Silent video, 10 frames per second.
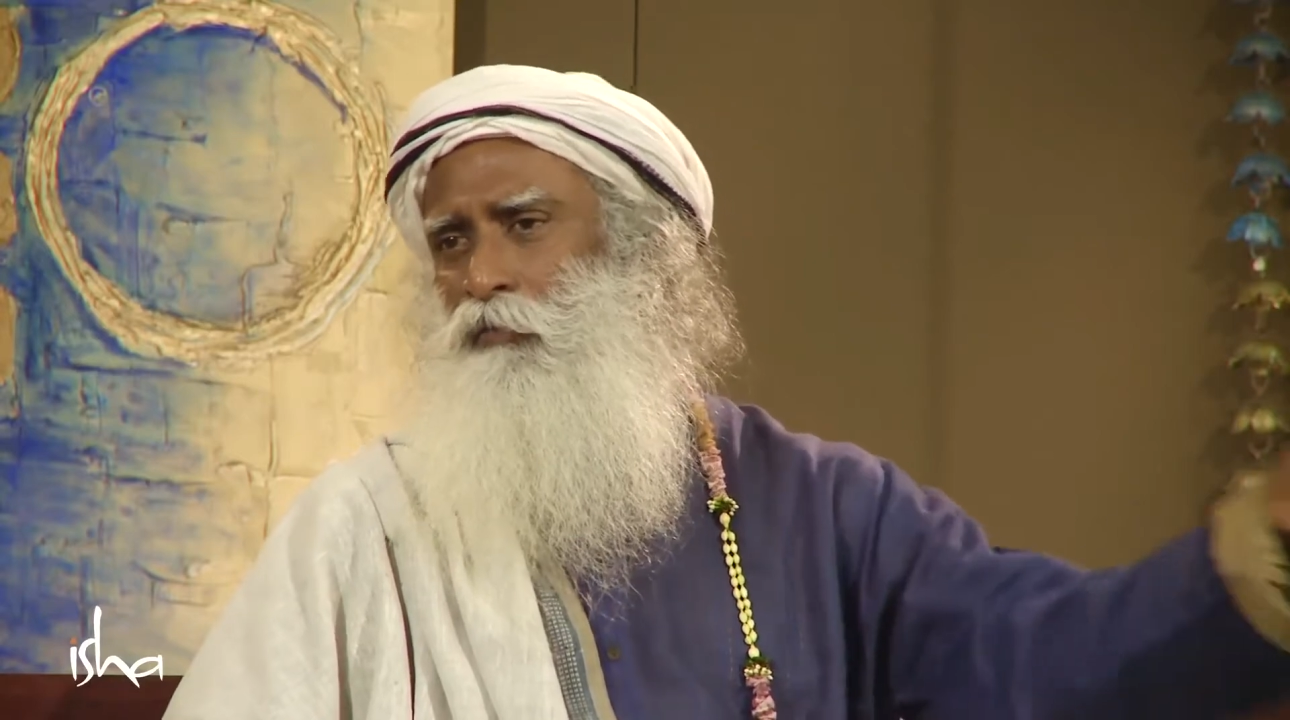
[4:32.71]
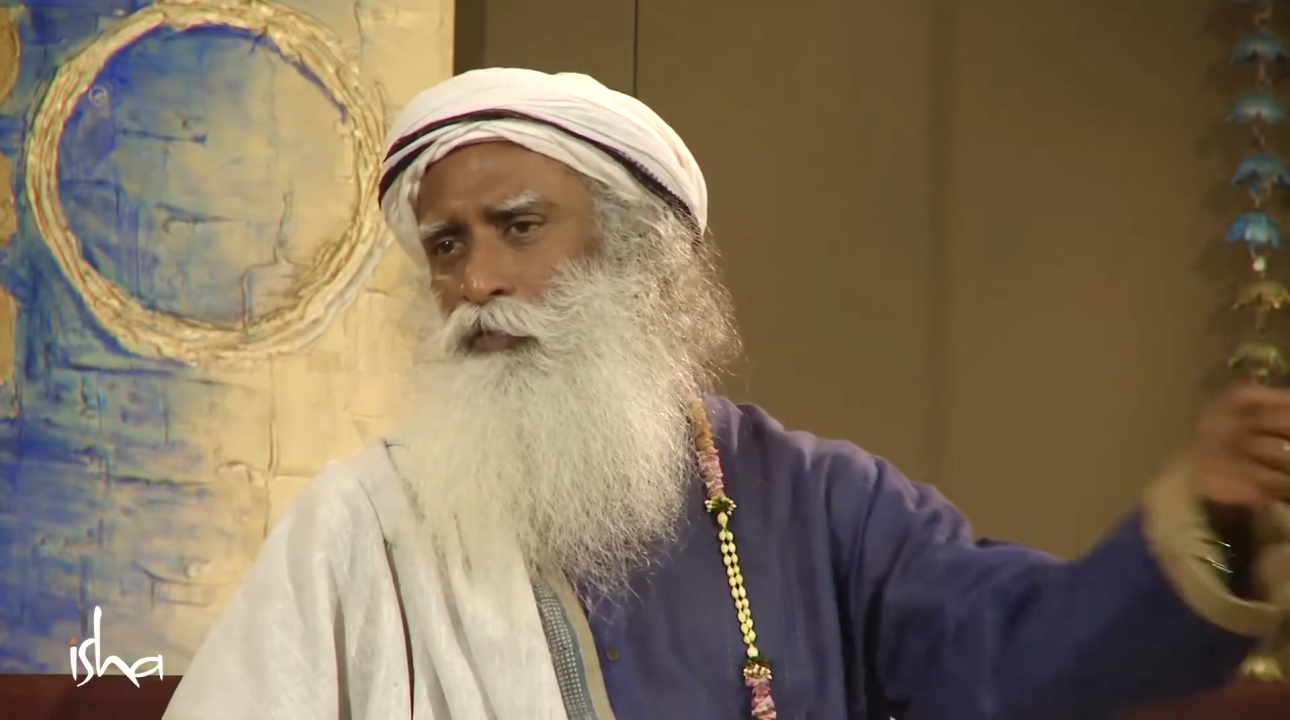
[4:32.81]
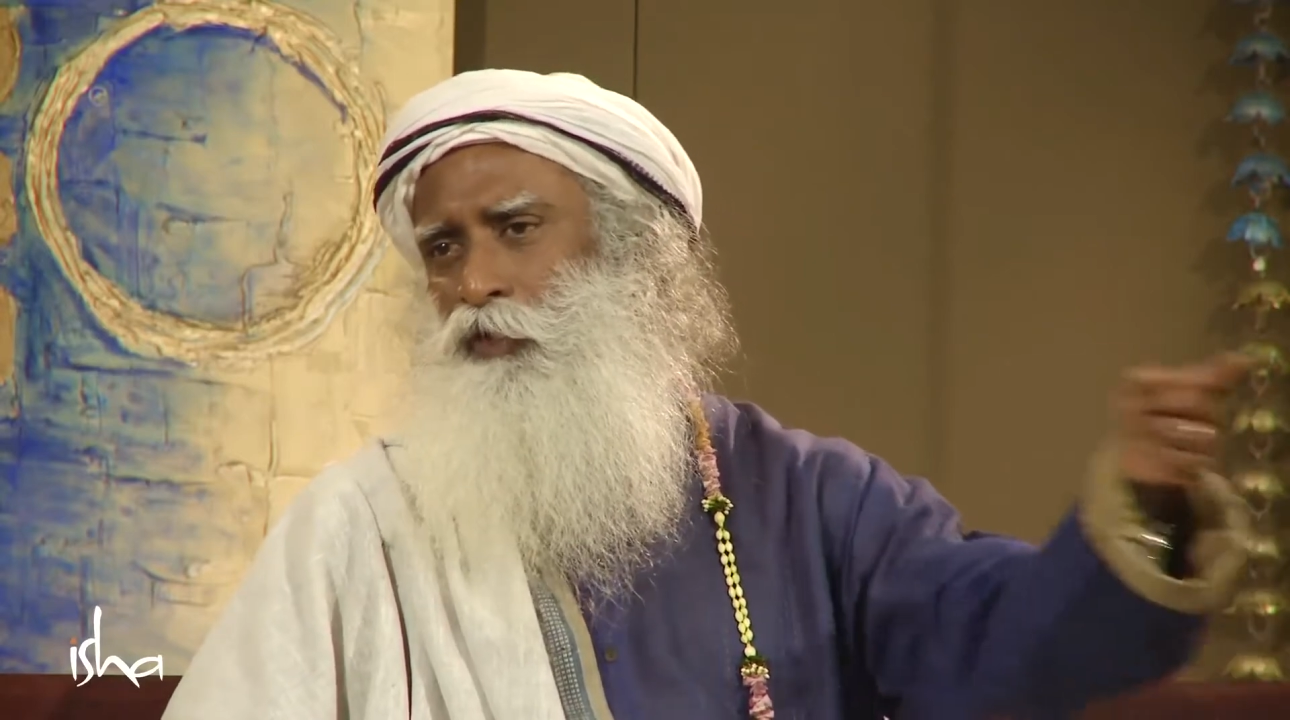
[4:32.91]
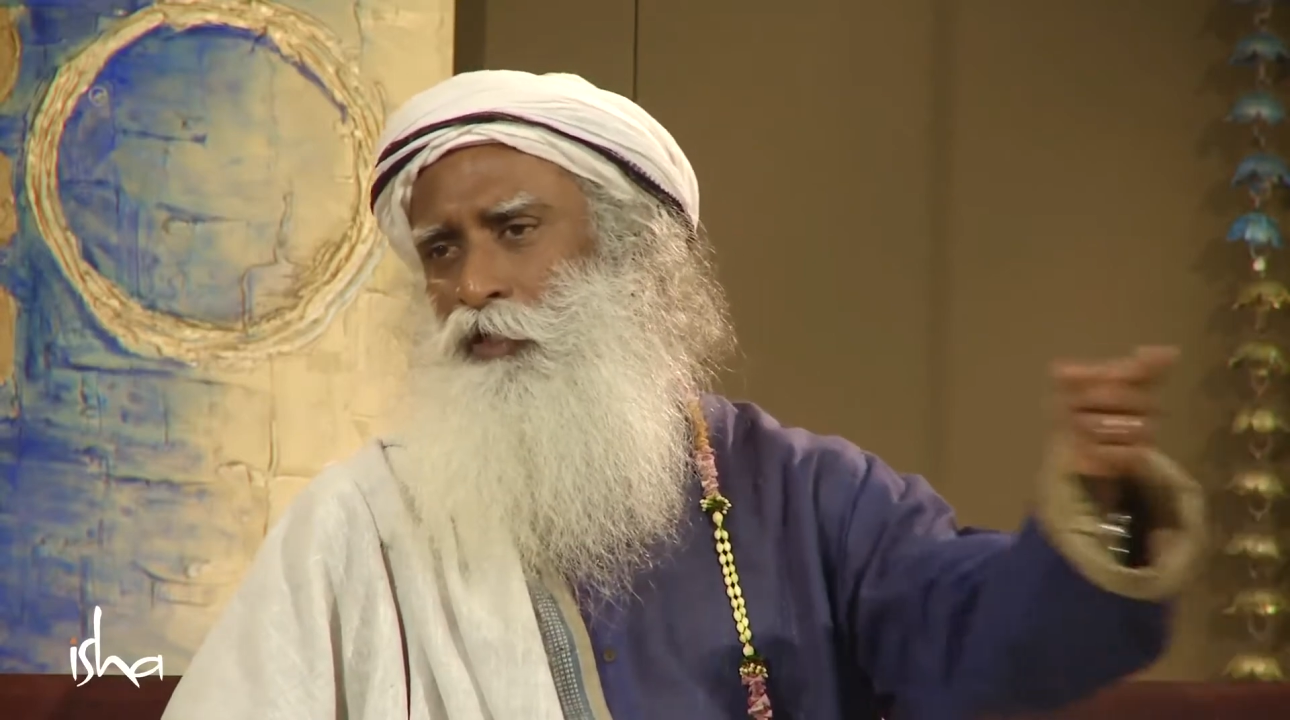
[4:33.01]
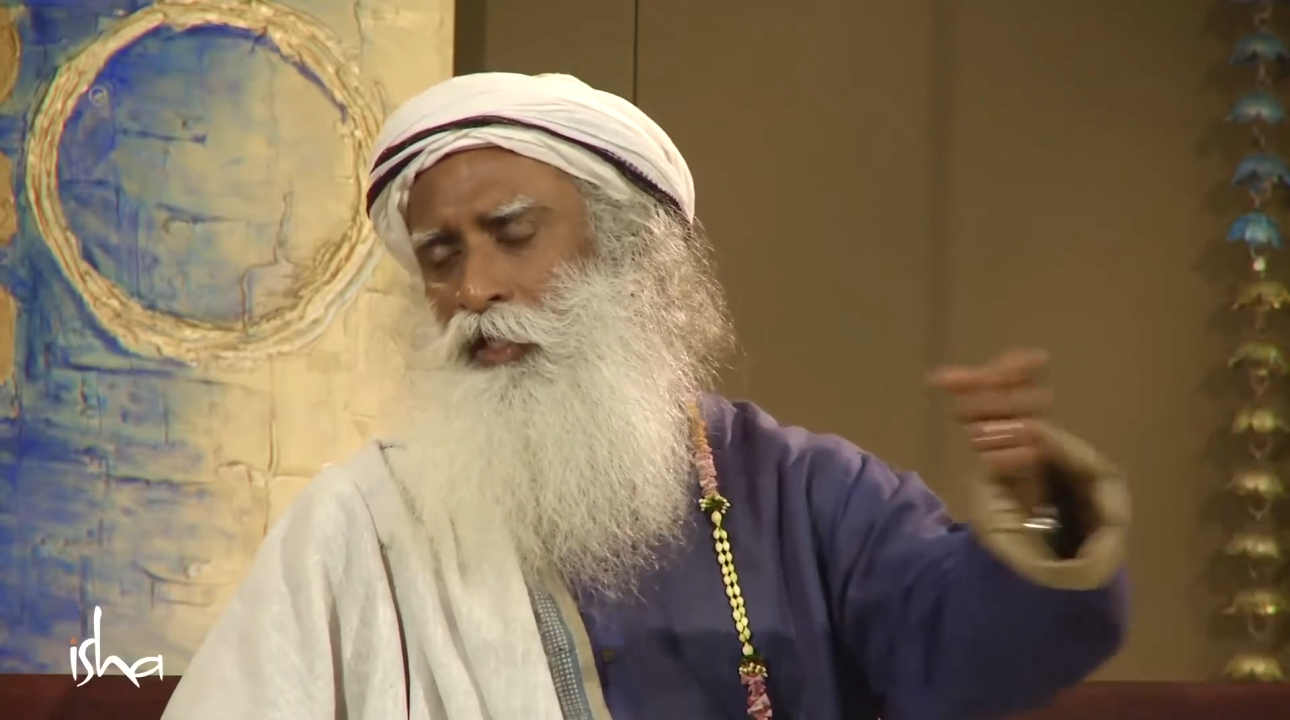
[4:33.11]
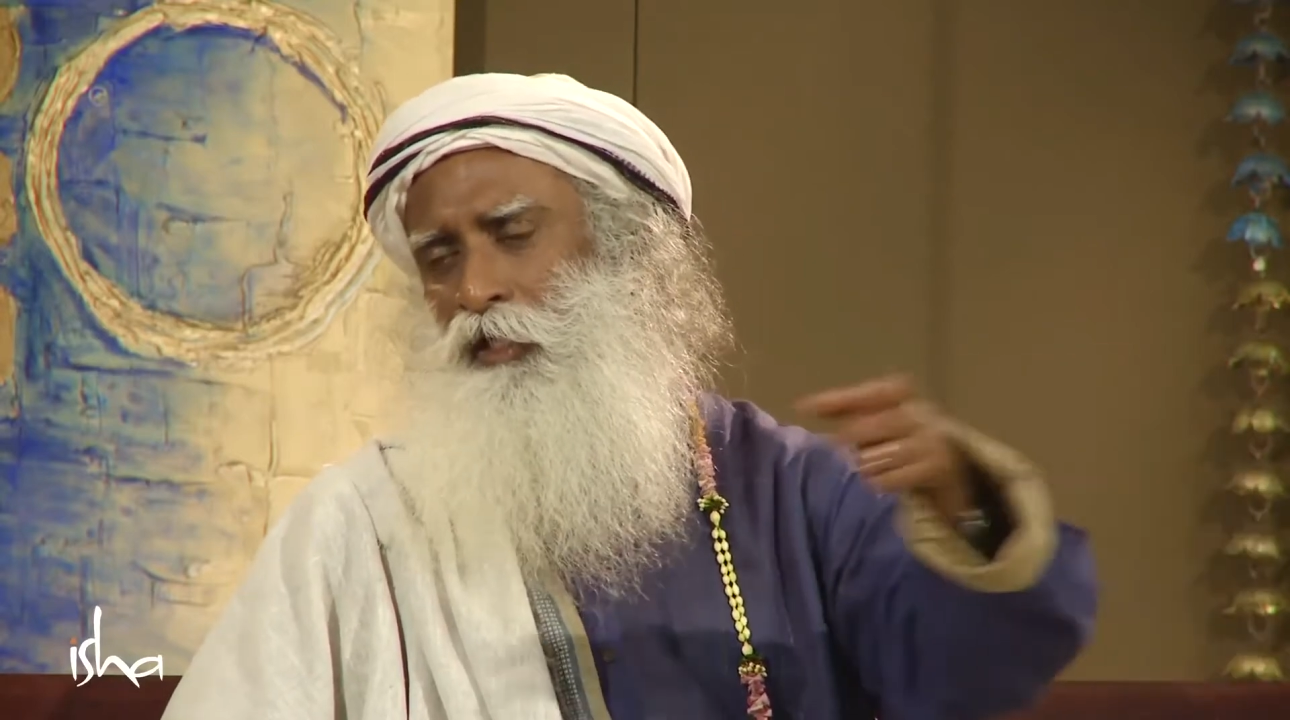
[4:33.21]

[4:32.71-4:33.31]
of these